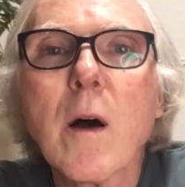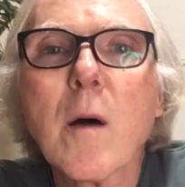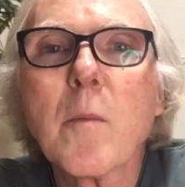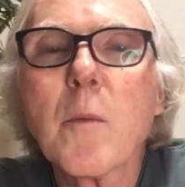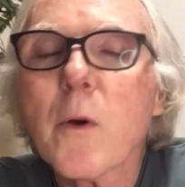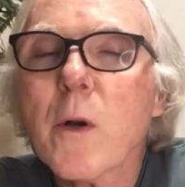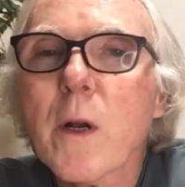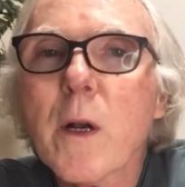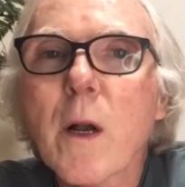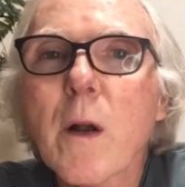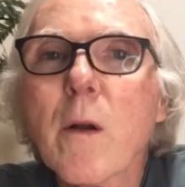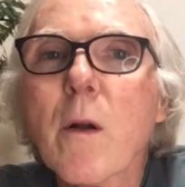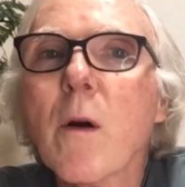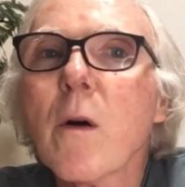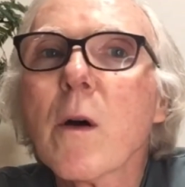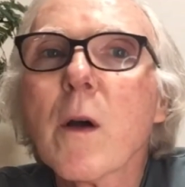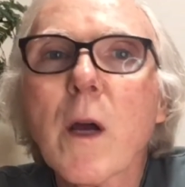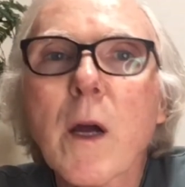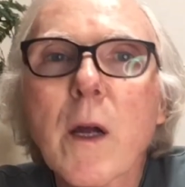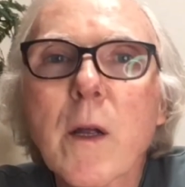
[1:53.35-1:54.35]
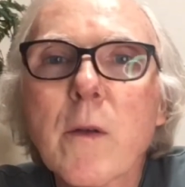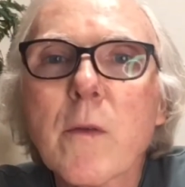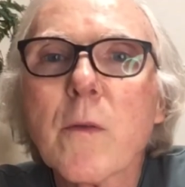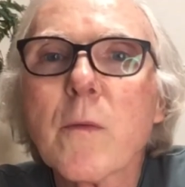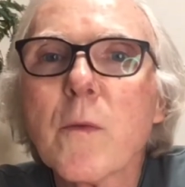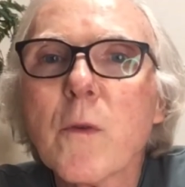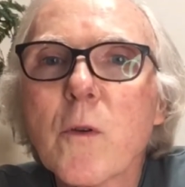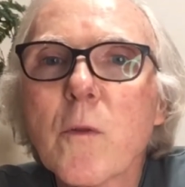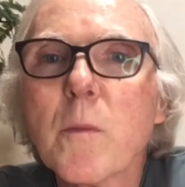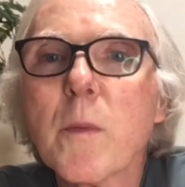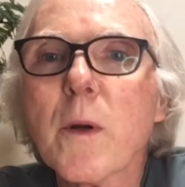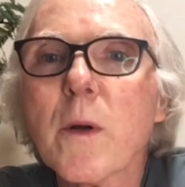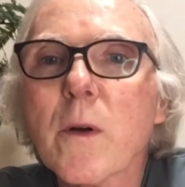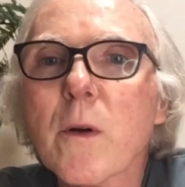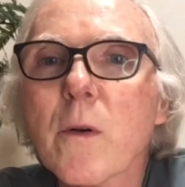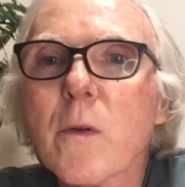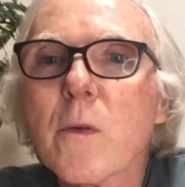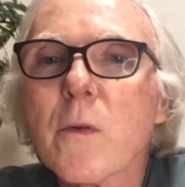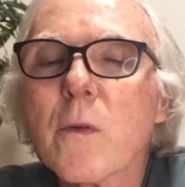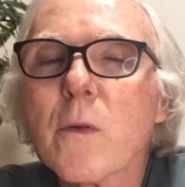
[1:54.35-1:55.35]
putting out all kinds of new
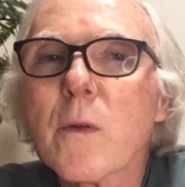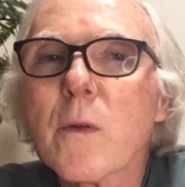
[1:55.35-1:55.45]
beers.